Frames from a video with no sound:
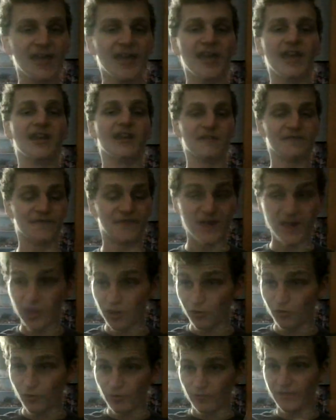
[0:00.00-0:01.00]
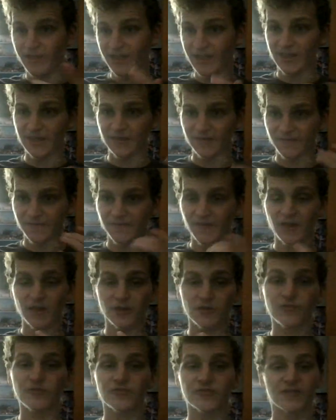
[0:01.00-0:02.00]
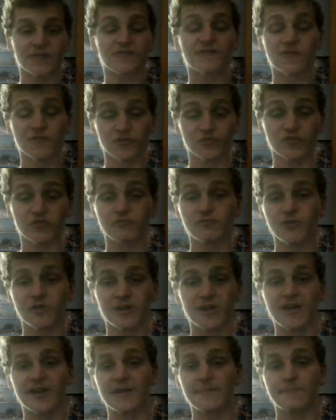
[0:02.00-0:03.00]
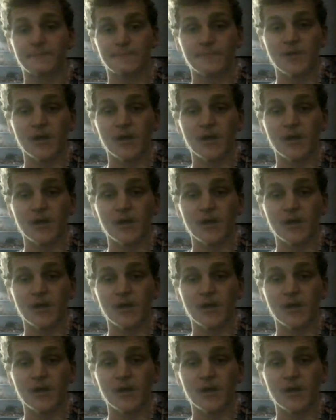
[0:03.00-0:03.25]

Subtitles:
and it follows the first one